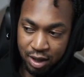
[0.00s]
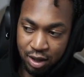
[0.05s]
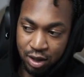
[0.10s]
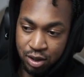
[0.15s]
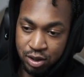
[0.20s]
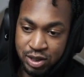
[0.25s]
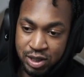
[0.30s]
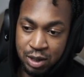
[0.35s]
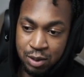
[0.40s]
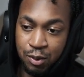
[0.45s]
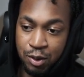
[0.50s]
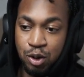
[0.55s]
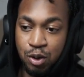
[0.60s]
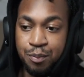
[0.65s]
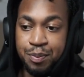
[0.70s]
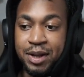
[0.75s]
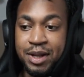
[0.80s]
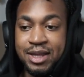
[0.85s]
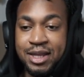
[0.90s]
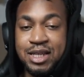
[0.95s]
you see when you
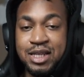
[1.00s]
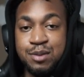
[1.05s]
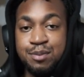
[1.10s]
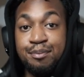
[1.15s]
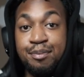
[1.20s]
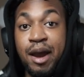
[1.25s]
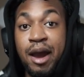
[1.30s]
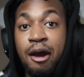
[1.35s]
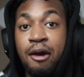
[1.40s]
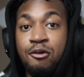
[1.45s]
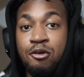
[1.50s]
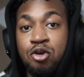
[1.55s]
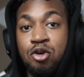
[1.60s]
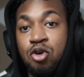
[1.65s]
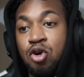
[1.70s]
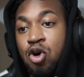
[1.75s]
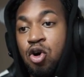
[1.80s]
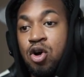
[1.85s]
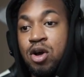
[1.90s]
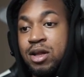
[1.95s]
put this
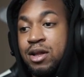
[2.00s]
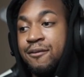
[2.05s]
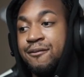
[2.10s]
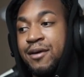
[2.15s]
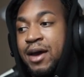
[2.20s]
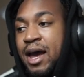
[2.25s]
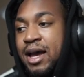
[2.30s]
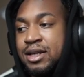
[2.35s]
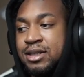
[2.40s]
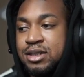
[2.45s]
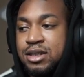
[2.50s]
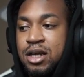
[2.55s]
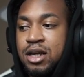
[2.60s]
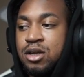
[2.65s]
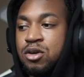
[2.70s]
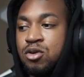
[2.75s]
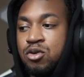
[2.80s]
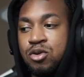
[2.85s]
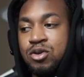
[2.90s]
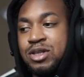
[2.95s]
barrel on the
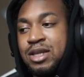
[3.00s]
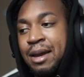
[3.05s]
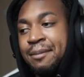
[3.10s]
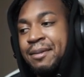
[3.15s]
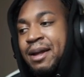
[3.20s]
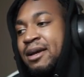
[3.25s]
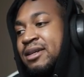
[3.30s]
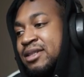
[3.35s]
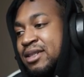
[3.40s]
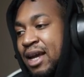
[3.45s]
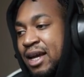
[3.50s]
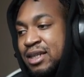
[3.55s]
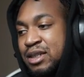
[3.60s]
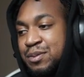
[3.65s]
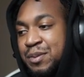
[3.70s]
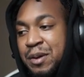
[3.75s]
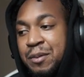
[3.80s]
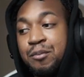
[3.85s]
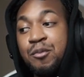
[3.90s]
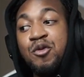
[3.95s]
Vaznik, you lose aim down sight
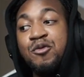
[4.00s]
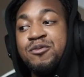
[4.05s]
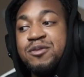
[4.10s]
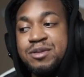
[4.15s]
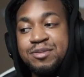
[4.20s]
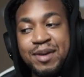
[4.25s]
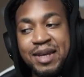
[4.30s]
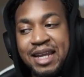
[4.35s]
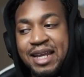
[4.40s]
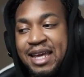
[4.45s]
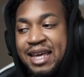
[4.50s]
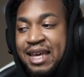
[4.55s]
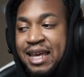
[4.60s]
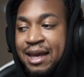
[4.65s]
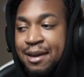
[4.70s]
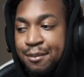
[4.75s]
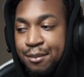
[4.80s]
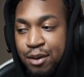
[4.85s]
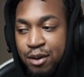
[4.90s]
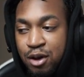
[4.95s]
speed, movement speed, and
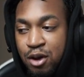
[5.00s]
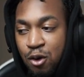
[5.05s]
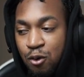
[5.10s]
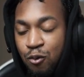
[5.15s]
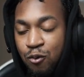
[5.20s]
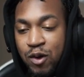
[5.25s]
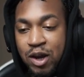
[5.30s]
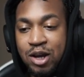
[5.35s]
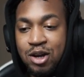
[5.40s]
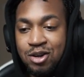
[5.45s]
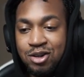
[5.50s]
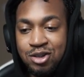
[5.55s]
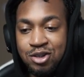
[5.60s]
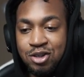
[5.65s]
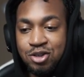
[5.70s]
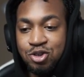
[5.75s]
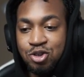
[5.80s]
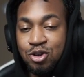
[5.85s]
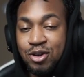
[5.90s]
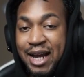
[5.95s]
hip recoil
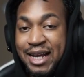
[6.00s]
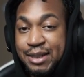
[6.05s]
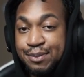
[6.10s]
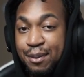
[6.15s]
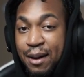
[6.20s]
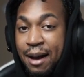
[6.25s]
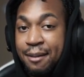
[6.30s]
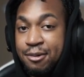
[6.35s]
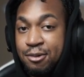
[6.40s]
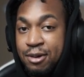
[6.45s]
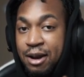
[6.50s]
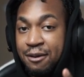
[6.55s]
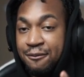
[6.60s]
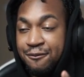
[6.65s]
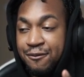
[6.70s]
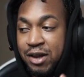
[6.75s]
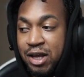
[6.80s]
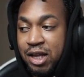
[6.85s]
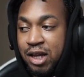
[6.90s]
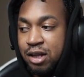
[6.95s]
control. That's probably what I'm
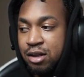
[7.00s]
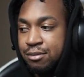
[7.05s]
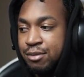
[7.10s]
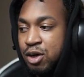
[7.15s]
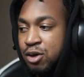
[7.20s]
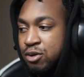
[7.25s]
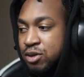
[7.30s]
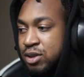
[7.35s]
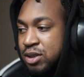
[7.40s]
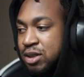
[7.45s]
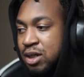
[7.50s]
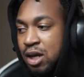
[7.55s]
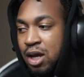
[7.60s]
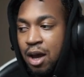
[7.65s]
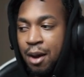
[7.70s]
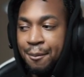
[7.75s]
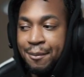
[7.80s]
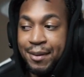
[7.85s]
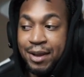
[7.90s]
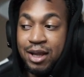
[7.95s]
feeling the most.
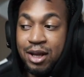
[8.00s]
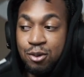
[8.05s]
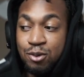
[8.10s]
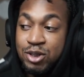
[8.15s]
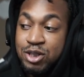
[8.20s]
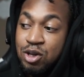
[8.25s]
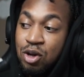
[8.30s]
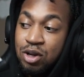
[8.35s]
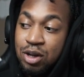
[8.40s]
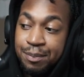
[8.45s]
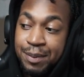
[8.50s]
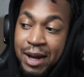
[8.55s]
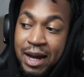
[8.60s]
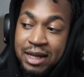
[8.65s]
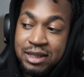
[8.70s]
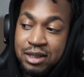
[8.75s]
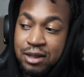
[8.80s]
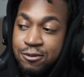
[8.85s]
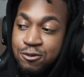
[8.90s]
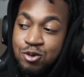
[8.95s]
But look what's all the
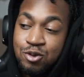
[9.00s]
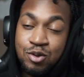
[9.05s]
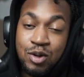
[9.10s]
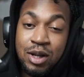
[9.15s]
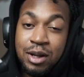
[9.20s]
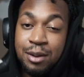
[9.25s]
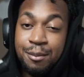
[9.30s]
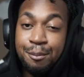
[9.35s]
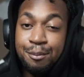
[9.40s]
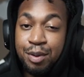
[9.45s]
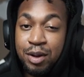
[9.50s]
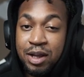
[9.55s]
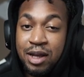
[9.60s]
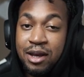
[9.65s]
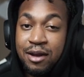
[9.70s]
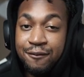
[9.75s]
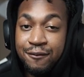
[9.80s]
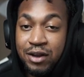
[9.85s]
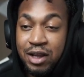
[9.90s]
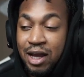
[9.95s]
positives. You get
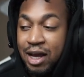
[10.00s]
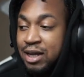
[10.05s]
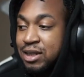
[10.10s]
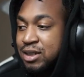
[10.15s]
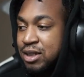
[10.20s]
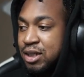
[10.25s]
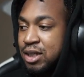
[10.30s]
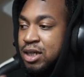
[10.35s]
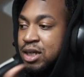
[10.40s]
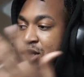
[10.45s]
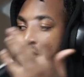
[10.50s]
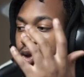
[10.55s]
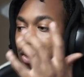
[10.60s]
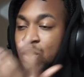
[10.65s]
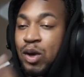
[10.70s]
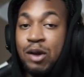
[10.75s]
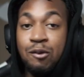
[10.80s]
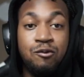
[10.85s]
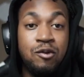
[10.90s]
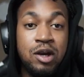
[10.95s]
bullet velocity, you
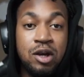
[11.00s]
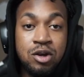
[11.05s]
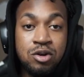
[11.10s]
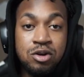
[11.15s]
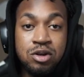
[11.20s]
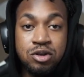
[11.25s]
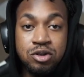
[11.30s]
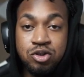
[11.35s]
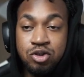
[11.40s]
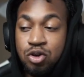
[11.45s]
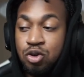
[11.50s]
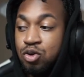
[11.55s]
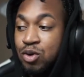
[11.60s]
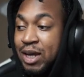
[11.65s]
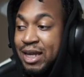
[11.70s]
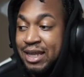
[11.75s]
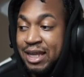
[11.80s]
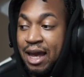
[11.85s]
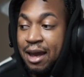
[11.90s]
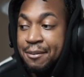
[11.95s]
get recoil control, you
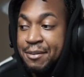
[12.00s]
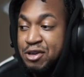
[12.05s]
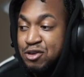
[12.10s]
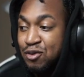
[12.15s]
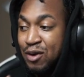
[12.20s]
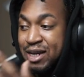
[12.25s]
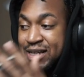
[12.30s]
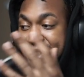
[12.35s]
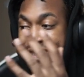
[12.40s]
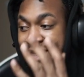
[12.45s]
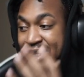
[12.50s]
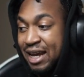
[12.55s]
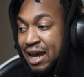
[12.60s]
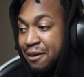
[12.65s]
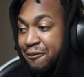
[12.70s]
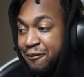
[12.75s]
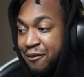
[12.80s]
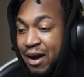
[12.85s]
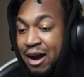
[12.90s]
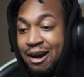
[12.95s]
get damage range and
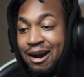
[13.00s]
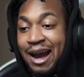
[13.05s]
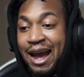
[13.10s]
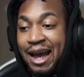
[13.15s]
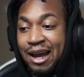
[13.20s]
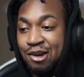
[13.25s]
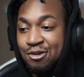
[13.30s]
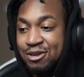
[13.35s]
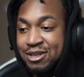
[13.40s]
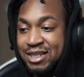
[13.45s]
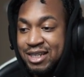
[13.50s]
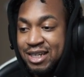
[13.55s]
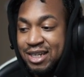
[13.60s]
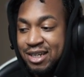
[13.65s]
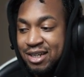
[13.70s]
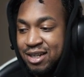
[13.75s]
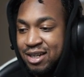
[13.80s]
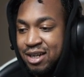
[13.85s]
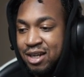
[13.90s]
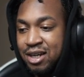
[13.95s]
hip fire accuracy.